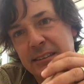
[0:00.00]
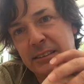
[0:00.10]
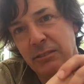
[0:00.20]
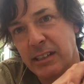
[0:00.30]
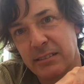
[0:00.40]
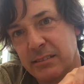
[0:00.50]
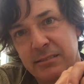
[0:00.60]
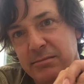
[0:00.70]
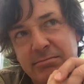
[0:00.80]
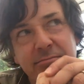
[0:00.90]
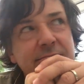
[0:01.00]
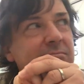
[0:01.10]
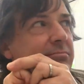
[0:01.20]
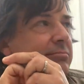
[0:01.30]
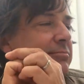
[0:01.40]
the Red
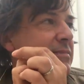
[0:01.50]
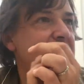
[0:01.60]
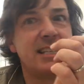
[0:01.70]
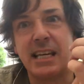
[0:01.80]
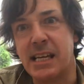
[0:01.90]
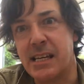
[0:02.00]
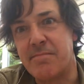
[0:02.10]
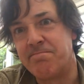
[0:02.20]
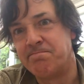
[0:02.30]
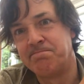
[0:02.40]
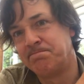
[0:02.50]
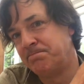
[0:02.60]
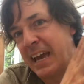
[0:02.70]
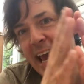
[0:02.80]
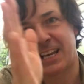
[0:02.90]
Sea,
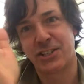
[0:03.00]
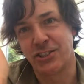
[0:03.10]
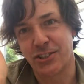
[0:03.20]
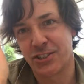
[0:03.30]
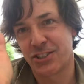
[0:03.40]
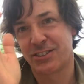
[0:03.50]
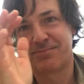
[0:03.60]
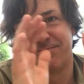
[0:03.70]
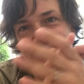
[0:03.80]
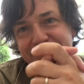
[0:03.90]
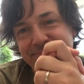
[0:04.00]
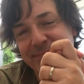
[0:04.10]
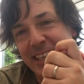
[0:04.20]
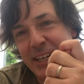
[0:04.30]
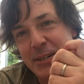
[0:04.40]
Exodus,
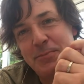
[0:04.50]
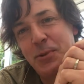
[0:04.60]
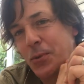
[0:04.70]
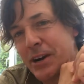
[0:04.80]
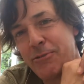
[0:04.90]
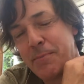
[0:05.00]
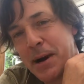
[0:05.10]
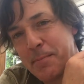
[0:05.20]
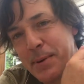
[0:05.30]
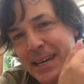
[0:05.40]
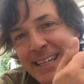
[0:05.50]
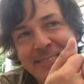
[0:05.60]
or whatever it might be.